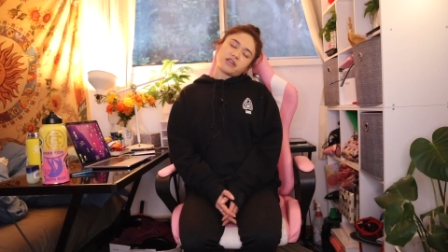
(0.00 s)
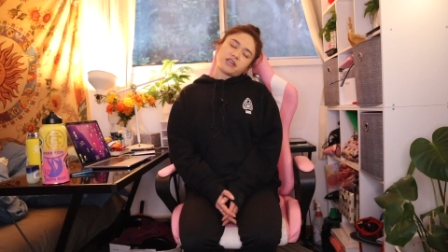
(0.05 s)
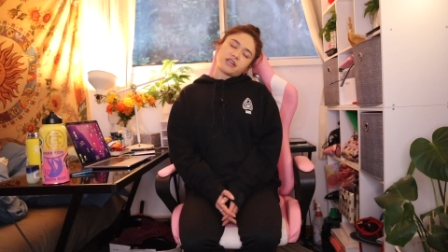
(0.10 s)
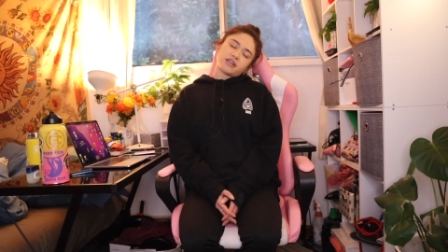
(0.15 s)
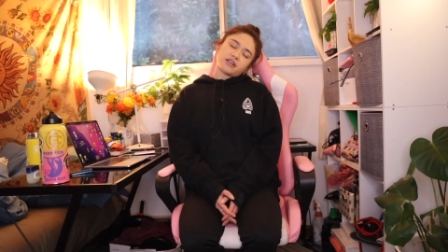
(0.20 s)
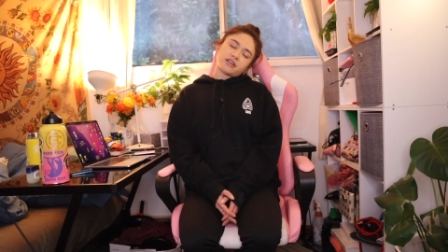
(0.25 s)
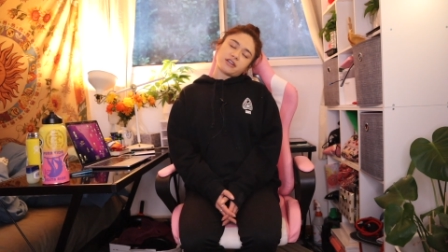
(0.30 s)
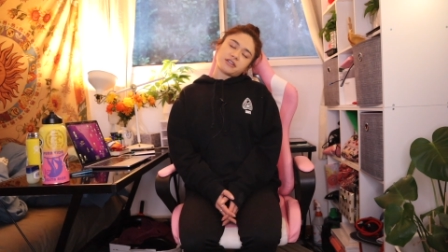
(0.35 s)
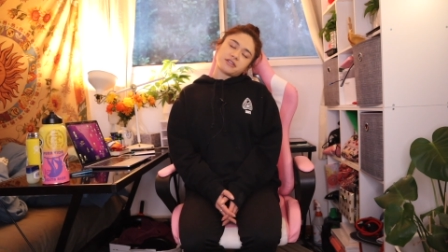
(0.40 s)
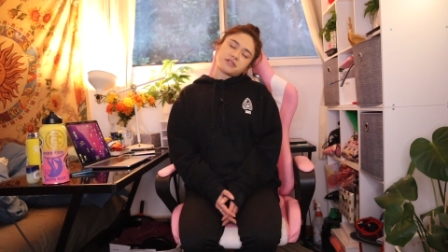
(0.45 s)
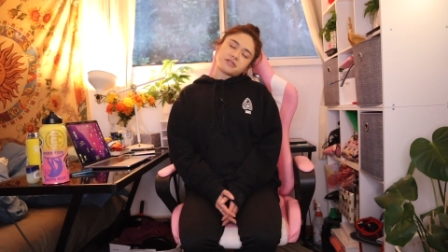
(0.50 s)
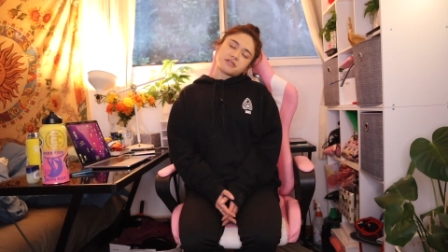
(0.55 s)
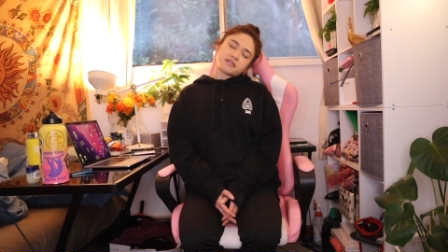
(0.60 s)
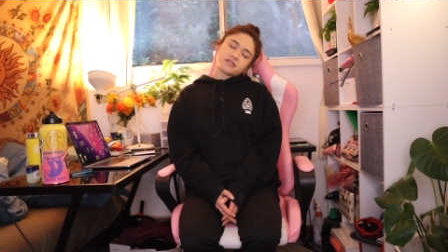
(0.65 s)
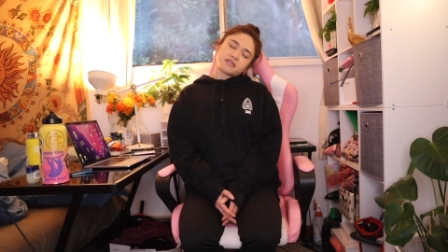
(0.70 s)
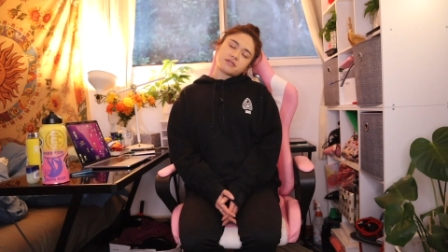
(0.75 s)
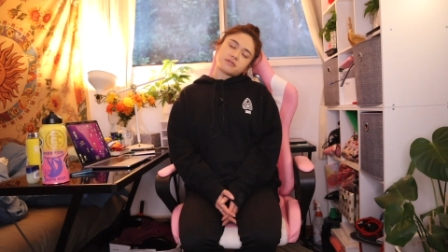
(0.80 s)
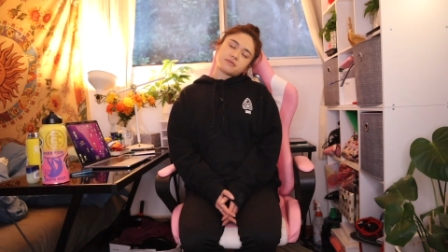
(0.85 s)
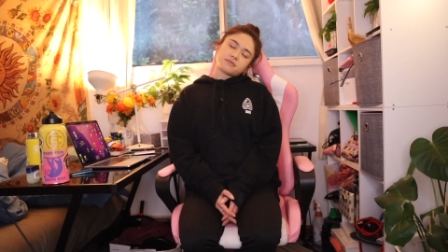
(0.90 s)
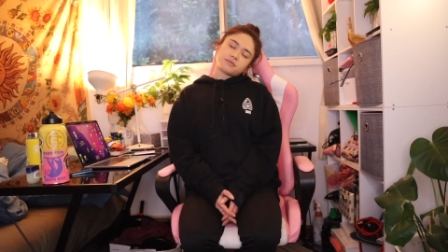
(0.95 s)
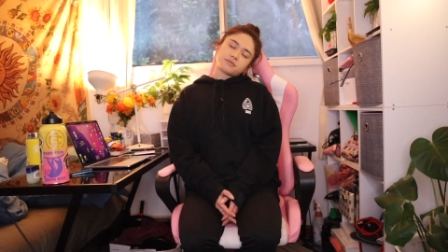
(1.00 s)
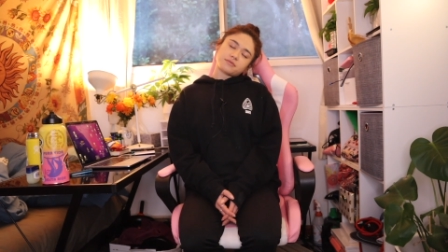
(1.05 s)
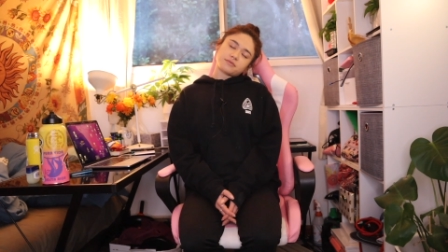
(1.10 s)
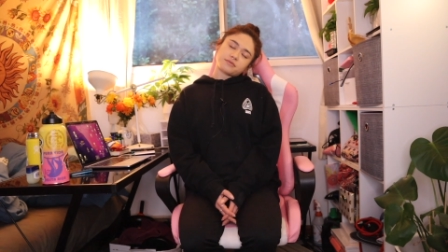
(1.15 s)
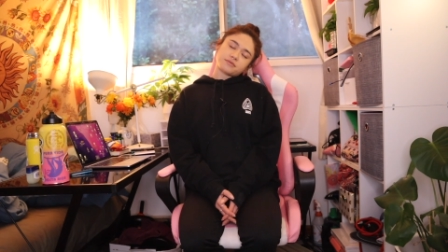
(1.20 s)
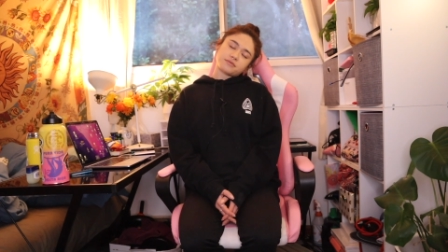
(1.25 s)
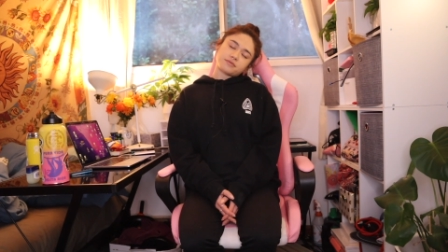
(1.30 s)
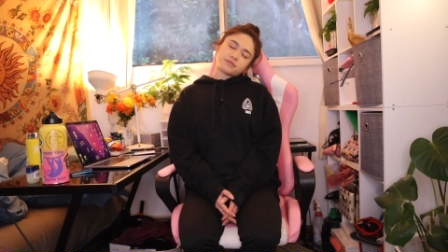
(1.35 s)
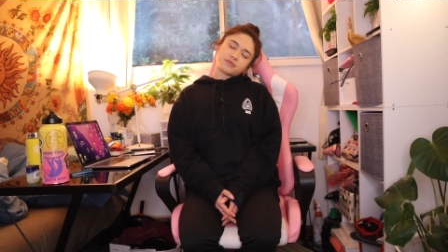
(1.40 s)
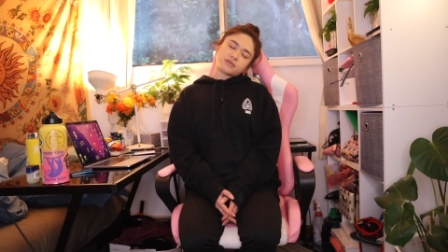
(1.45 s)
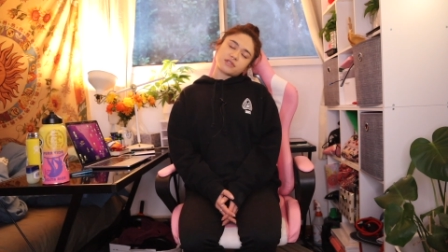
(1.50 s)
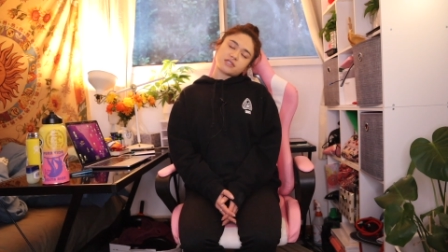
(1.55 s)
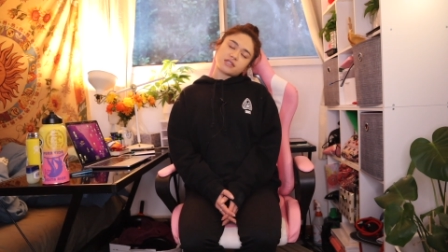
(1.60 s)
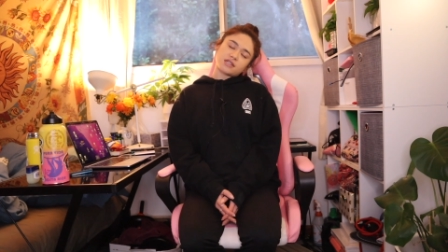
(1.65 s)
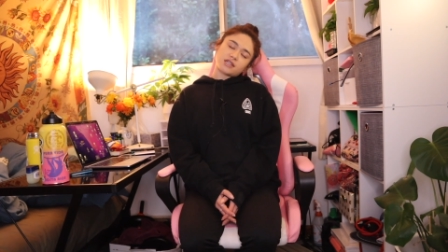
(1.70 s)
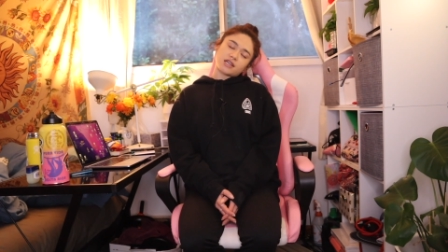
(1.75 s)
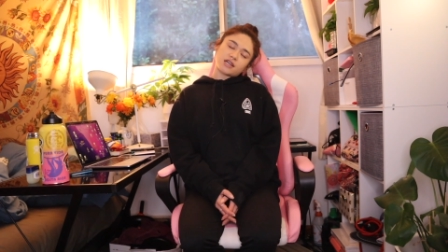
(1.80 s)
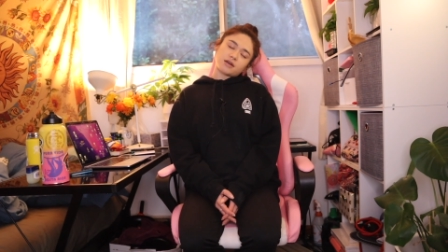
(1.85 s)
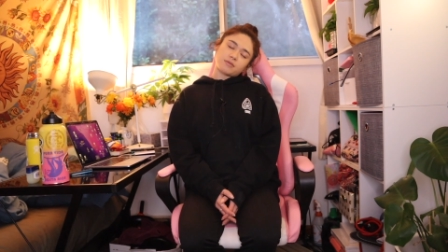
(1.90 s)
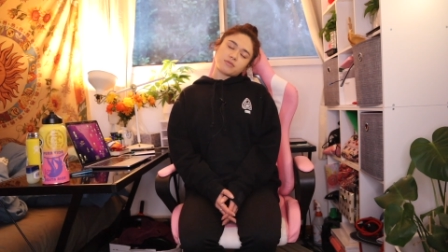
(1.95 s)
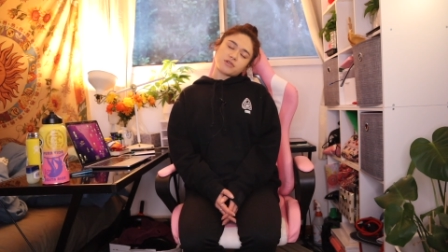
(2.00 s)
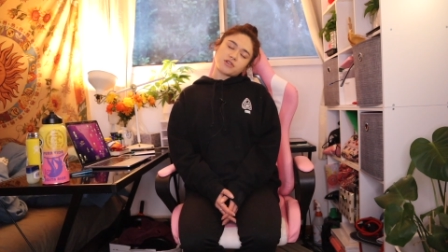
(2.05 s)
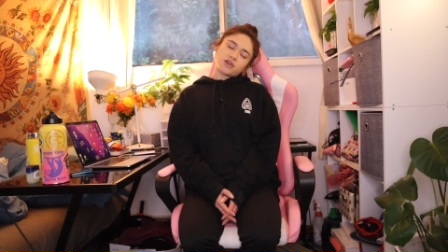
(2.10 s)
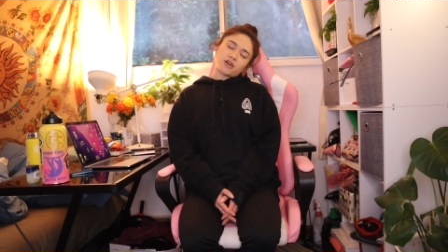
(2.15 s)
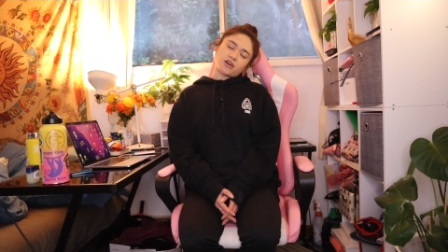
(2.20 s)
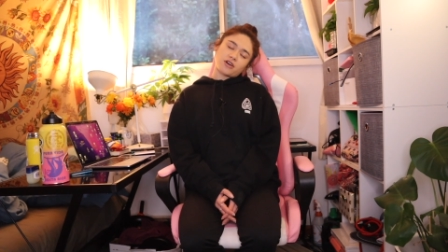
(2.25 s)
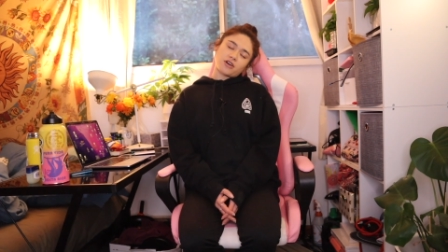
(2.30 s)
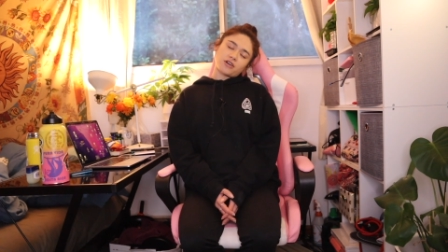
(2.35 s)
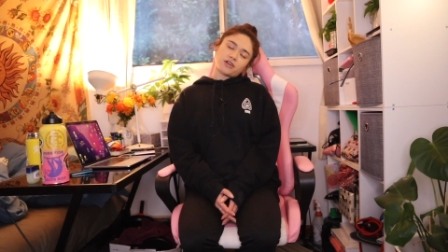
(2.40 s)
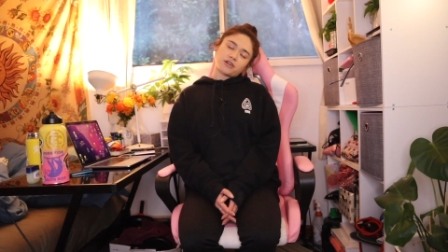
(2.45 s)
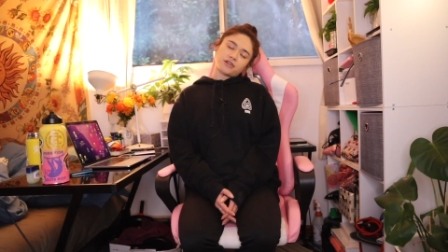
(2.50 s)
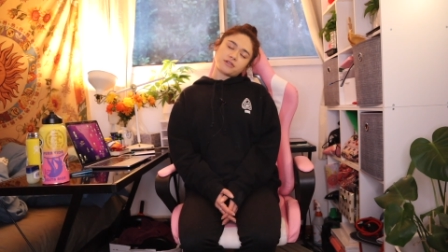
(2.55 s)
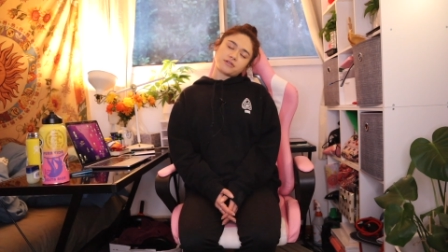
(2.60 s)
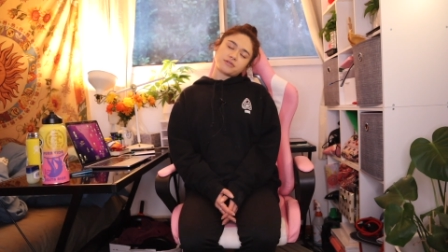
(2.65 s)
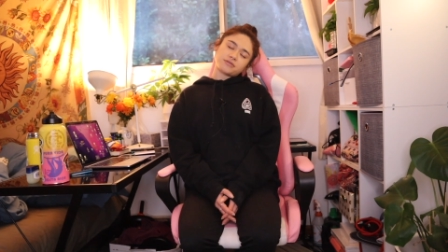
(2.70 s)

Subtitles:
ears, sitting up tall.